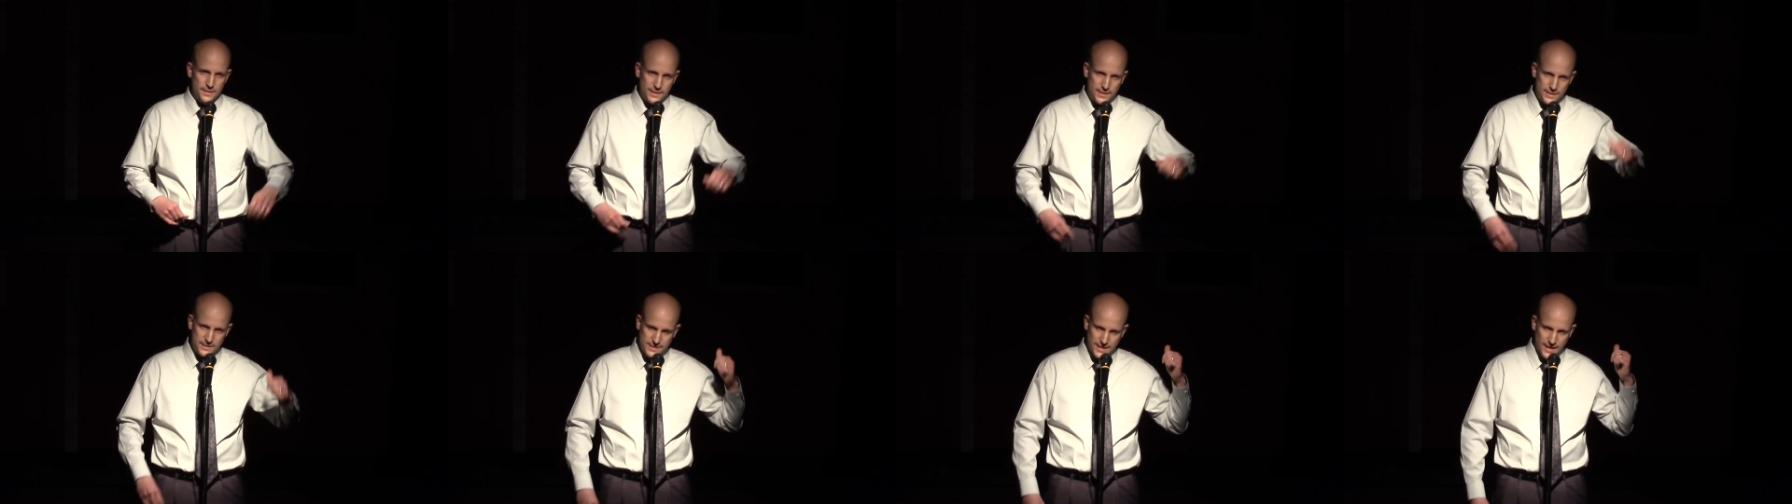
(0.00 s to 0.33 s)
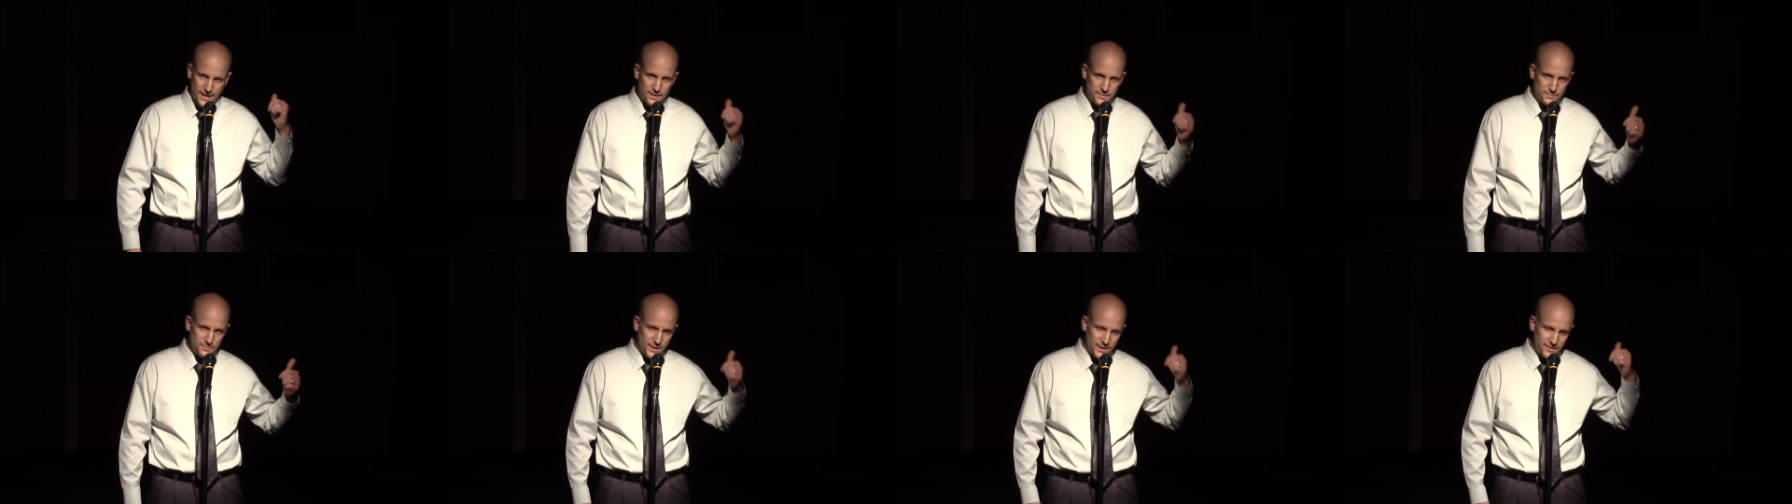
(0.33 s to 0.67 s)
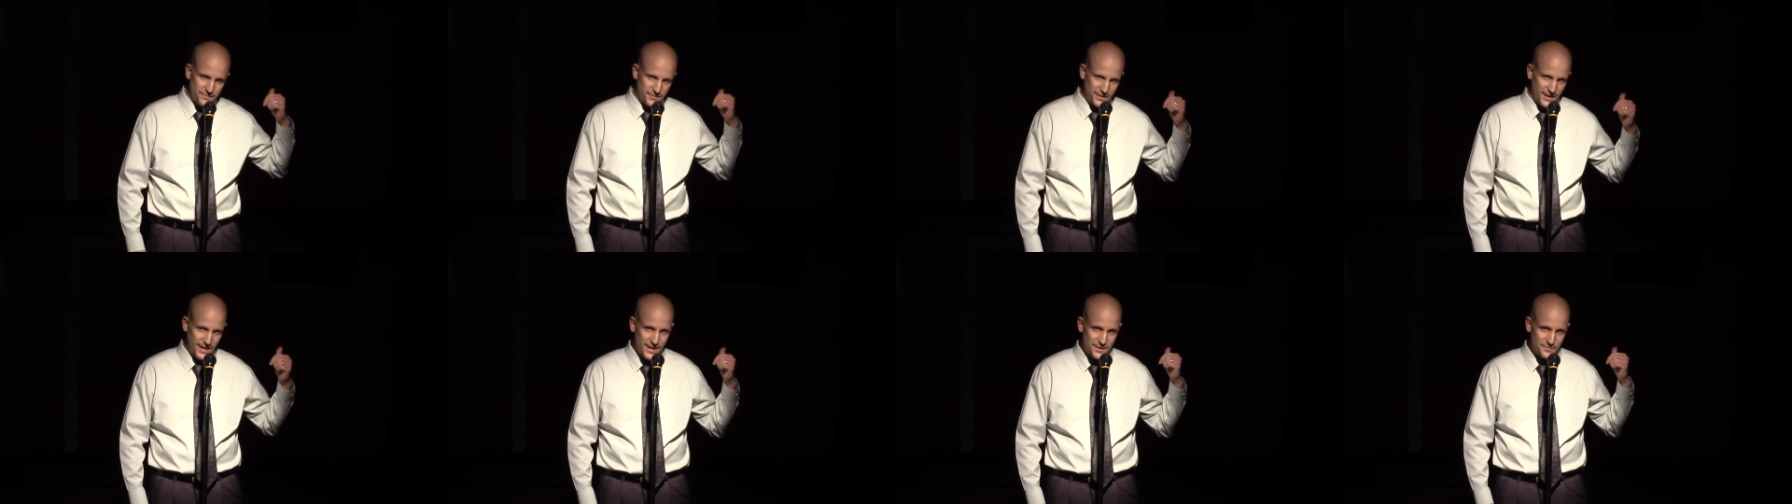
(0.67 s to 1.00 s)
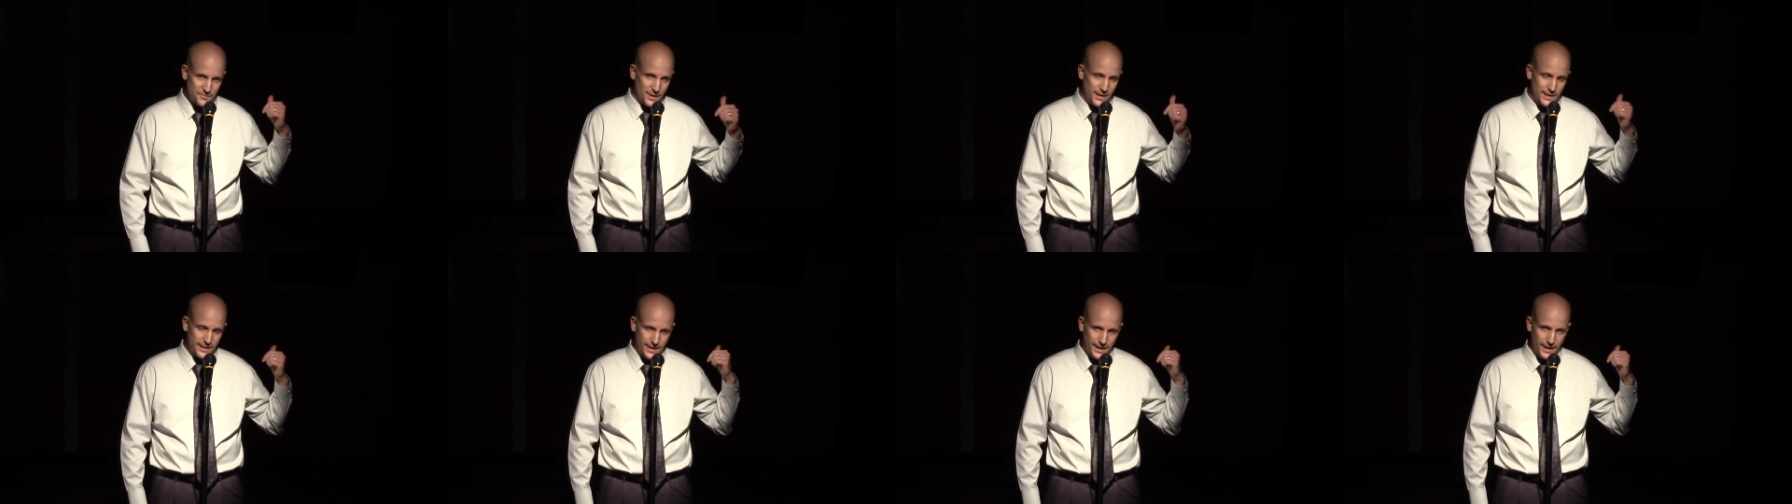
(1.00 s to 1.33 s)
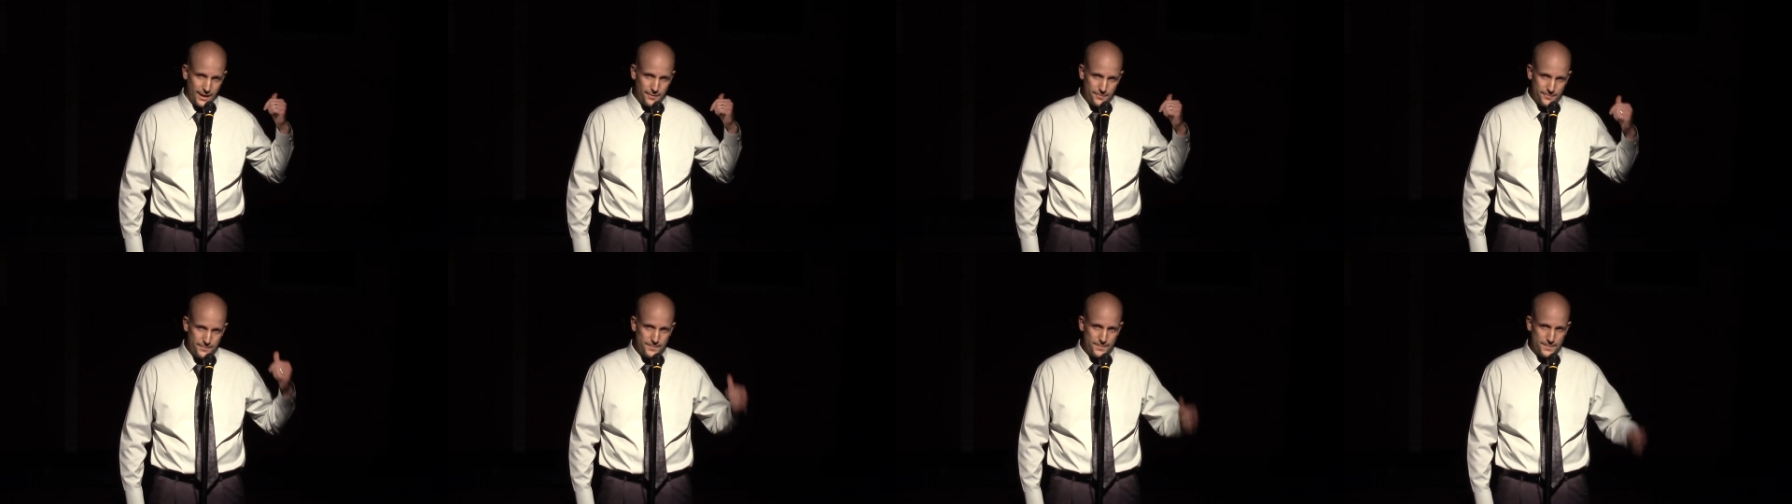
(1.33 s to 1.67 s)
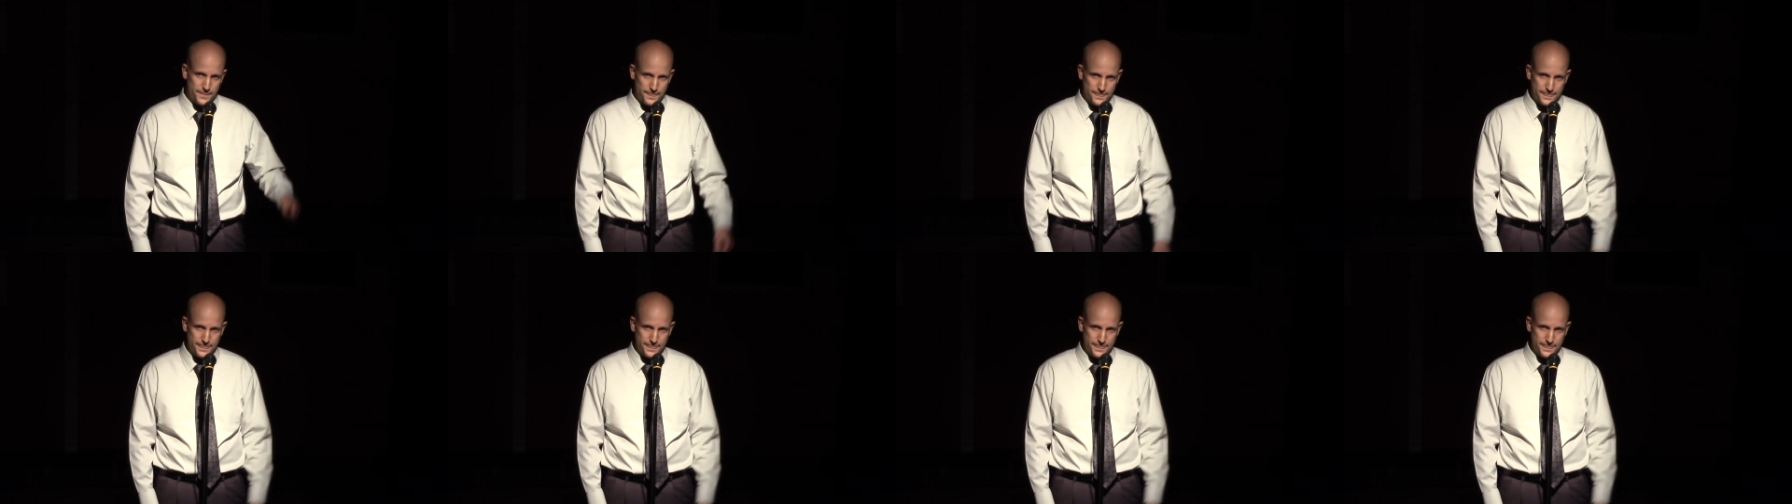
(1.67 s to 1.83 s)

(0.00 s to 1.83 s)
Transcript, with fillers: He's out in my van right now.